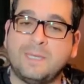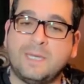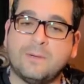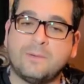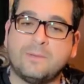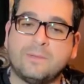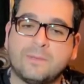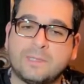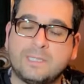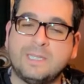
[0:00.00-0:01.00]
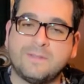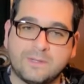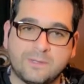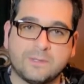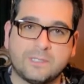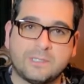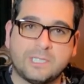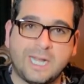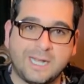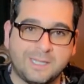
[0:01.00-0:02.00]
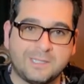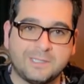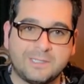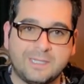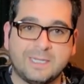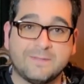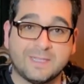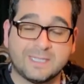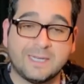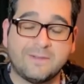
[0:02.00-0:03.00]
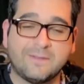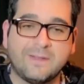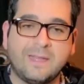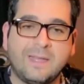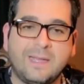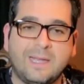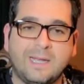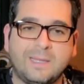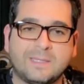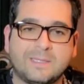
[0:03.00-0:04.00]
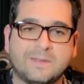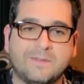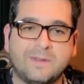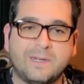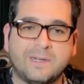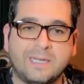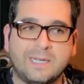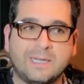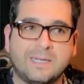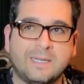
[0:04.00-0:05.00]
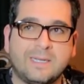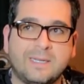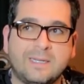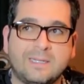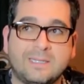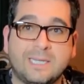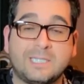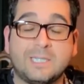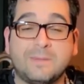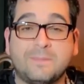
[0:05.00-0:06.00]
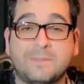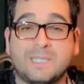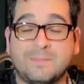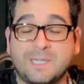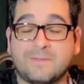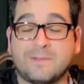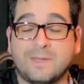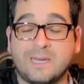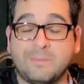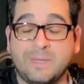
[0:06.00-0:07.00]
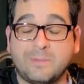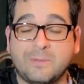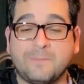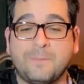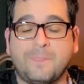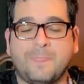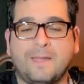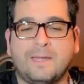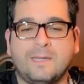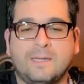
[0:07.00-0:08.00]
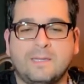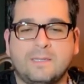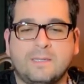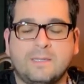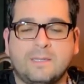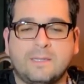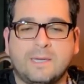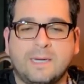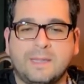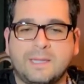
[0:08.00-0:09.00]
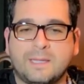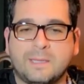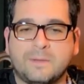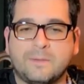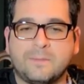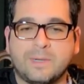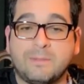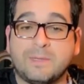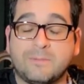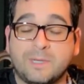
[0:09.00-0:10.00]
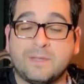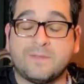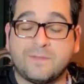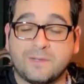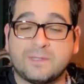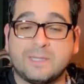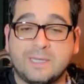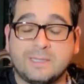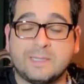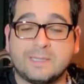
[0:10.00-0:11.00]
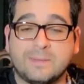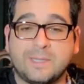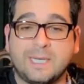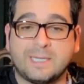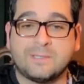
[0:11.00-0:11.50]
a whole difficult challenge in and of itself, and this is a very touchy subject for a lot of people. I think that probably one of the first things that somebody has